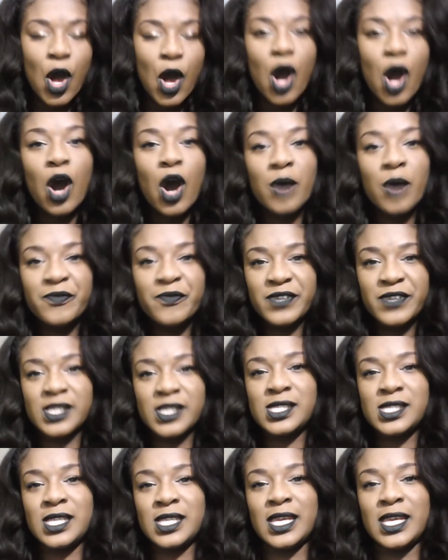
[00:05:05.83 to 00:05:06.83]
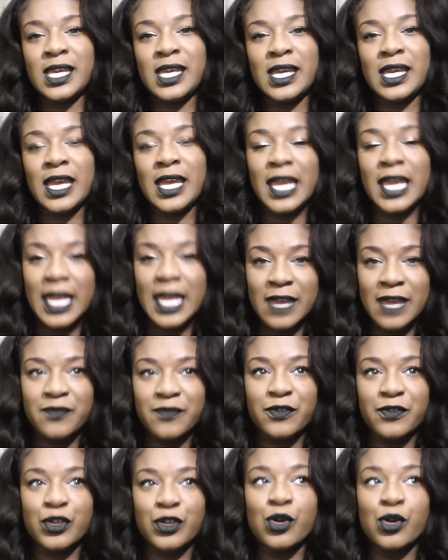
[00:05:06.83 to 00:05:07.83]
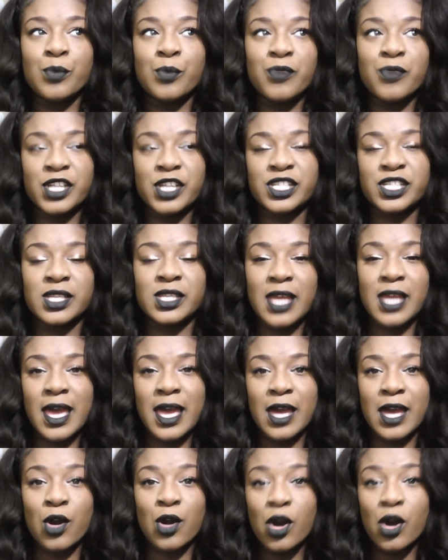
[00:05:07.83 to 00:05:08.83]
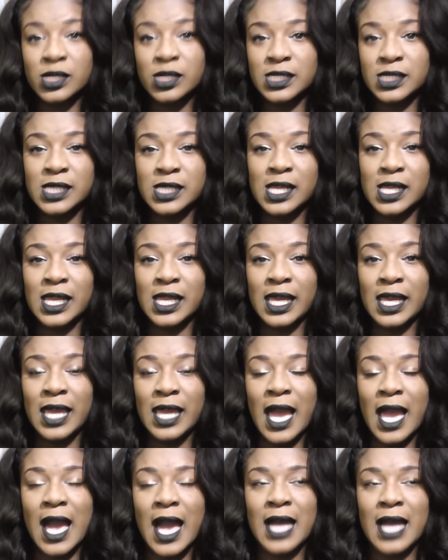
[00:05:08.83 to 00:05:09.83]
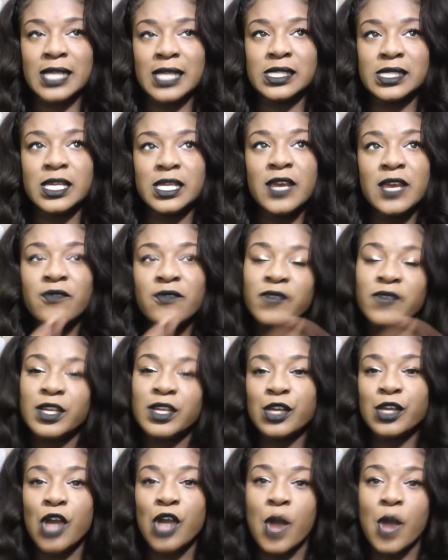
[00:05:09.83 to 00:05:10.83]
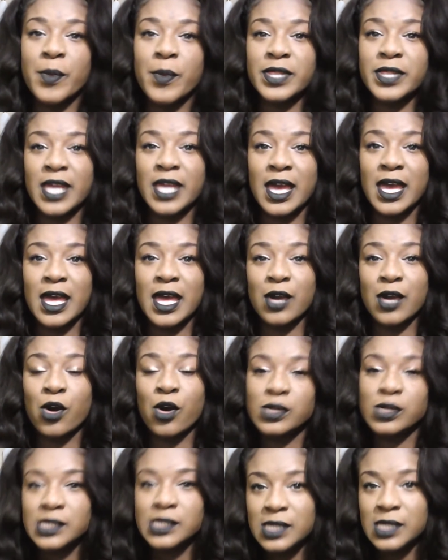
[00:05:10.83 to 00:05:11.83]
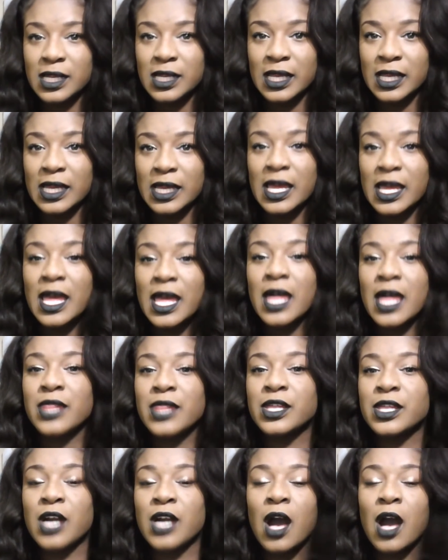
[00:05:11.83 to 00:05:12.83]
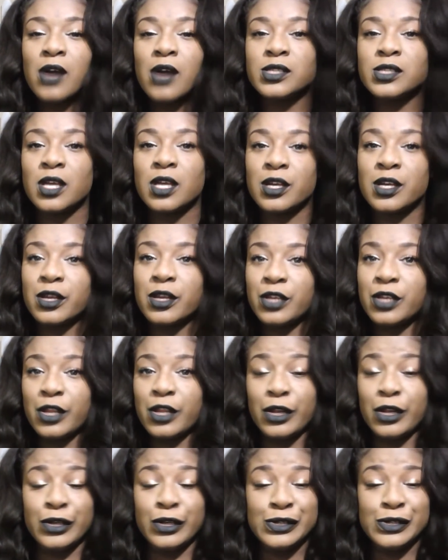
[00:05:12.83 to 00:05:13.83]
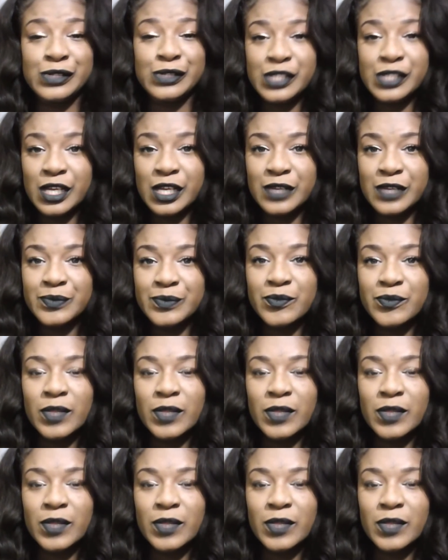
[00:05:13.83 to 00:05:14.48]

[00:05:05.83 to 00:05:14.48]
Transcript: Obviously, if you're brushing the hair constantly and finger combing the hair constantly, the curls are going to loosen.